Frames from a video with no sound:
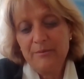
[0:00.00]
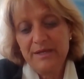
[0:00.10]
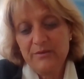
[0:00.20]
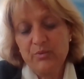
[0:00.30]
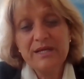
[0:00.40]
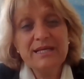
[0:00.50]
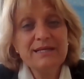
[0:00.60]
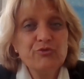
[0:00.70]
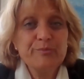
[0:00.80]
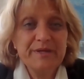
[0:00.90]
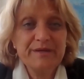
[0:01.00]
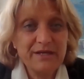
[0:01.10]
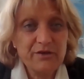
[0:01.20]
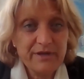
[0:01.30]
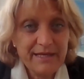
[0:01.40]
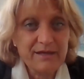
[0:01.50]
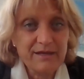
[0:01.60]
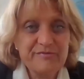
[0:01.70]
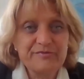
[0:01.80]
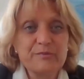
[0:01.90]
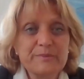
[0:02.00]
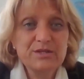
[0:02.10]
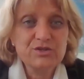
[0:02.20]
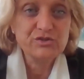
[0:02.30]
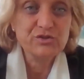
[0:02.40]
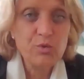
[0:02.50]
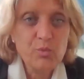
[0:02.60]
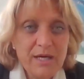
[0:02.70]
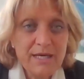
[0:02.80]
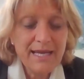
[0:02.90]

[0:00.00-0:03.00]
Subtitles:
but we need to be very careful because on one